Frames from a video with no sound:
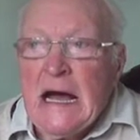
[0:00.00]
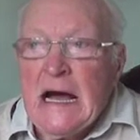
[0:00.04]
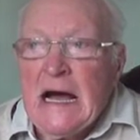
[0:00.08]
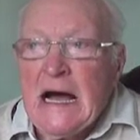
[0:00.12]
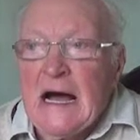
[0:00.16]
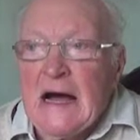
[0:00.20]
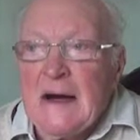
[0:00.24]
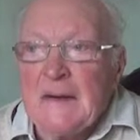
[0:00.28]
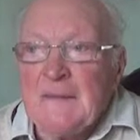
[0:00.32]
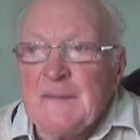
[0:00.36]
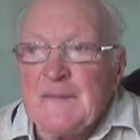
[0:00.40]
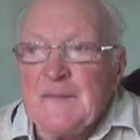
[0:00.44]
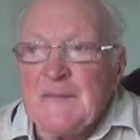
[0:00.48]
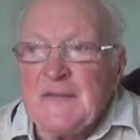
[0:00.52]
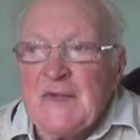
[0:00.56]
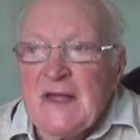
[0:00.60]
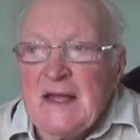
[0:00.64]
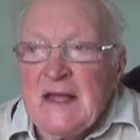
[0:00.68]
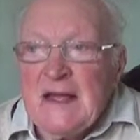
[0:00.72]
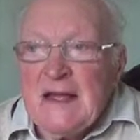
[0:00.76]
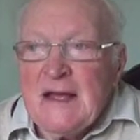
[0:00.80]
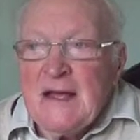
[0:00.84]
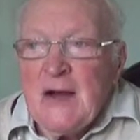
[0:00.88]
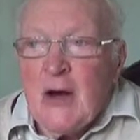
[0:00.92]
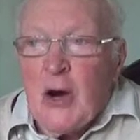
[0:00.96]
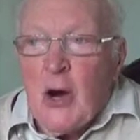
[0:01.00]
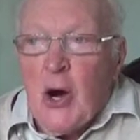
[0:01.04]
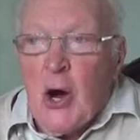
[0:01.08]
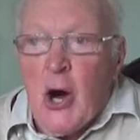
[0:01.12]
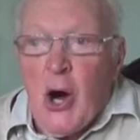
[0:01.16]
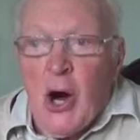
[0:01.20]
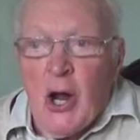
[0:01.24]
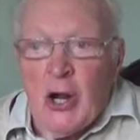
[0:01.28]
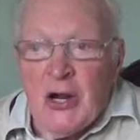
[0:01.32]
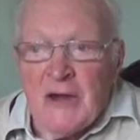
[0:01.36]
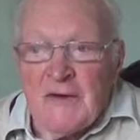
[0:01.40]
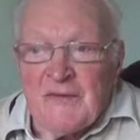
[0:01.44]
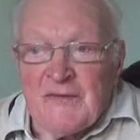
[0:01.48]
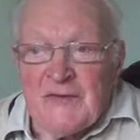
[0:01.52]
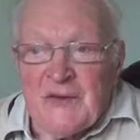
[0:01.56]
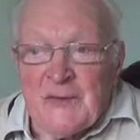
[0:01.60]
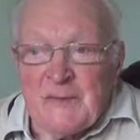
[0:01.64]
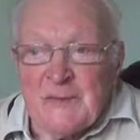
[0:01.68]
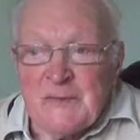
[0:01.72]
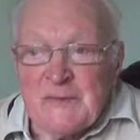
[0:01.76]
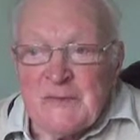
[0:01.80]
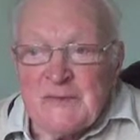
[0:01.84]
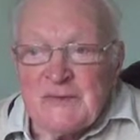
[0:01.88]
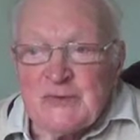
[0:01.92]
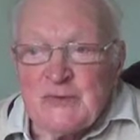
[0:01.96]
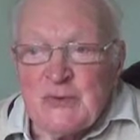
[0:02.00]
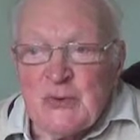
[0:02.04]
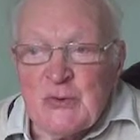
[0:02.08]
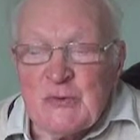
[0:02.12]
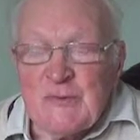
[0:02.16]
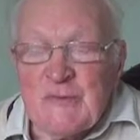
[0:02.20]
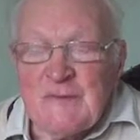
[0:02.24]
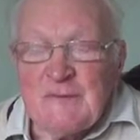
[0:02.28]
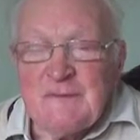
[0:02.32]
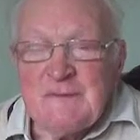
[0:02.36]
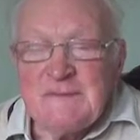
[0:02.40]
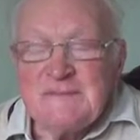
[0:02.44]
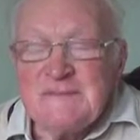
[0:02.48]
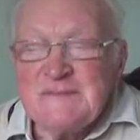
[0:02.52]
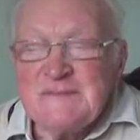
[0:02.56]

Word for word: Um, all of them could